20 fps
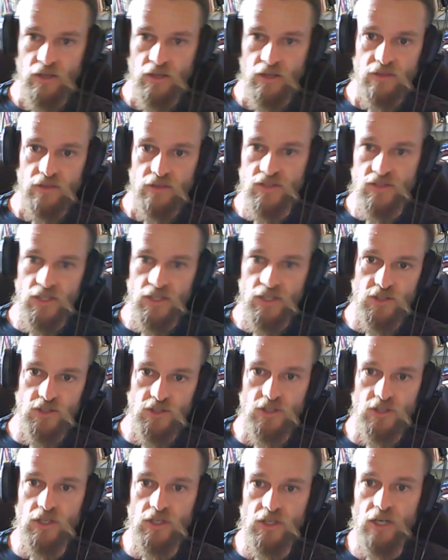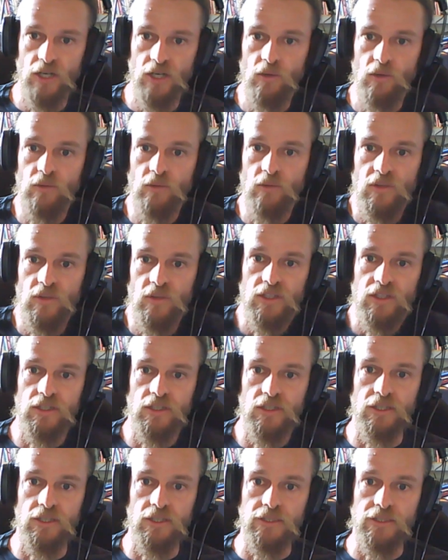Zench one with
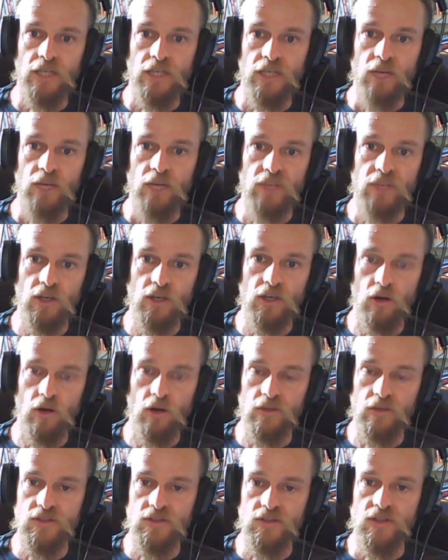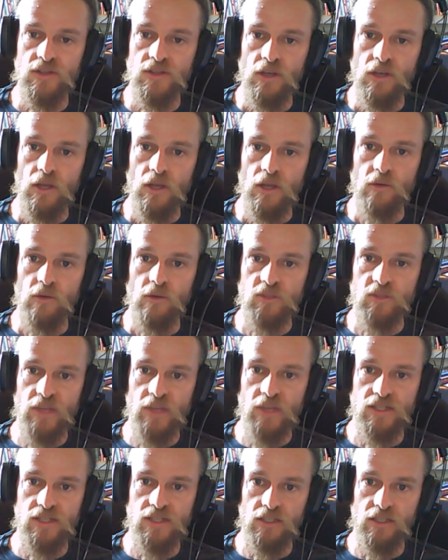the pink horrors, which
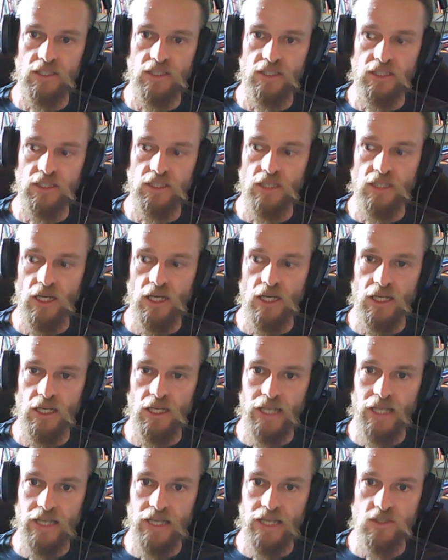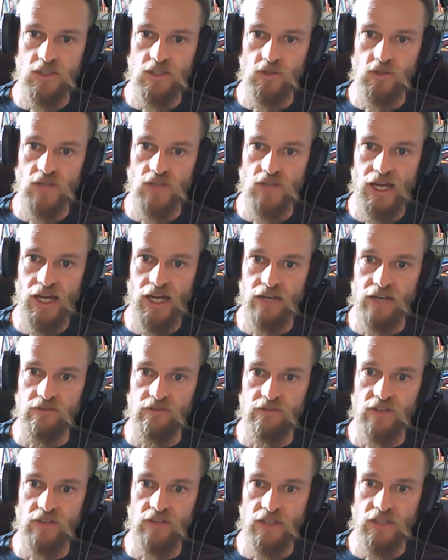basically allows you to have
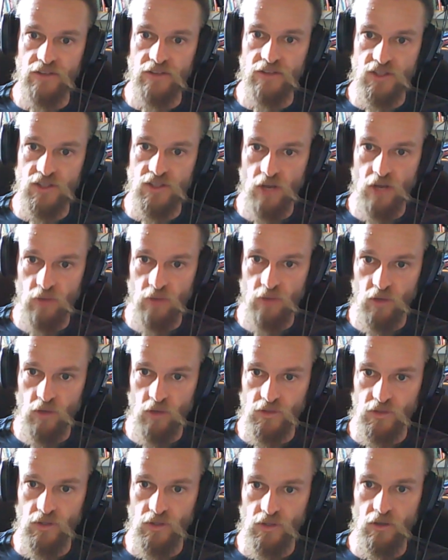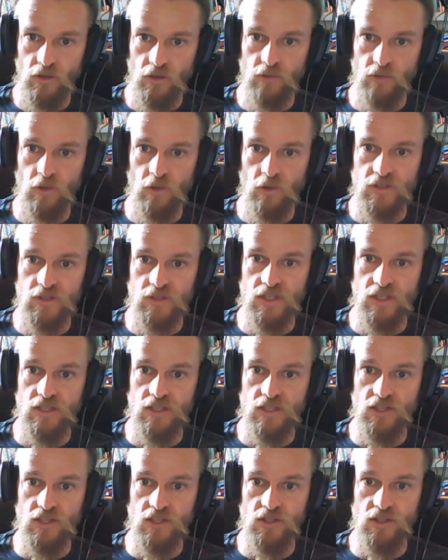another Cybolt on a roll of 6
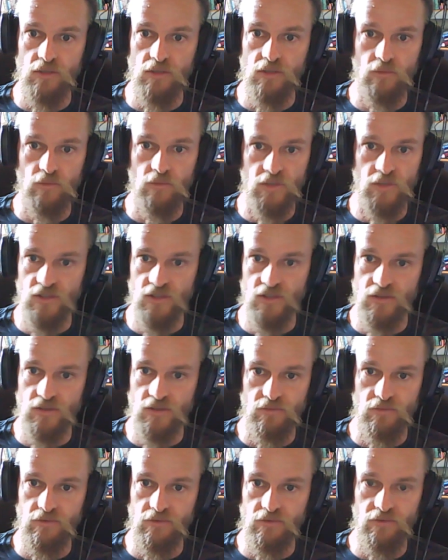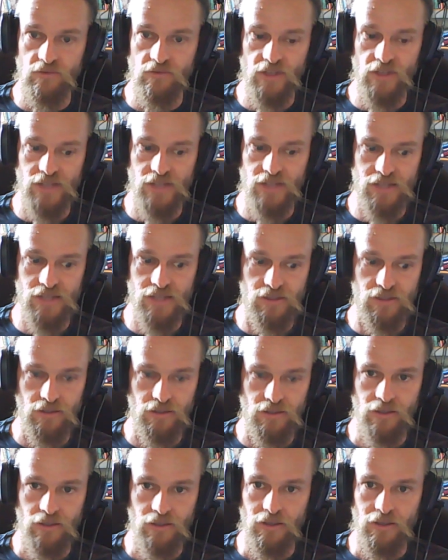each turn, which is fantastic.
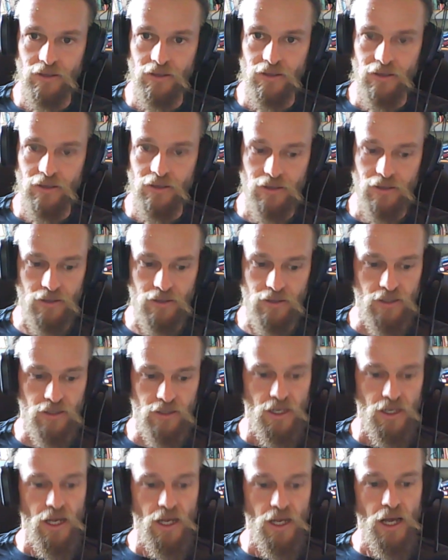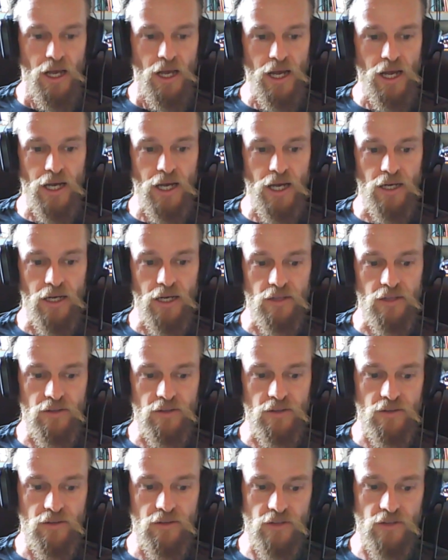The
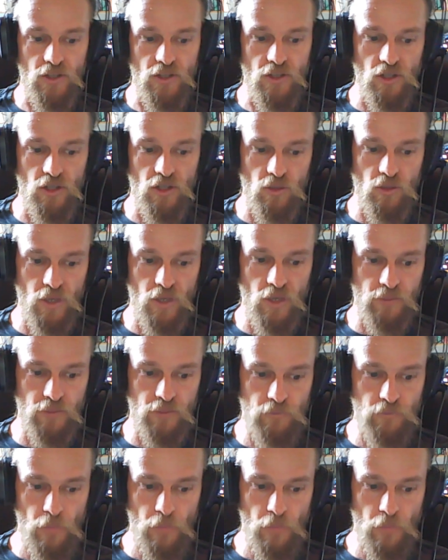Nurgle one,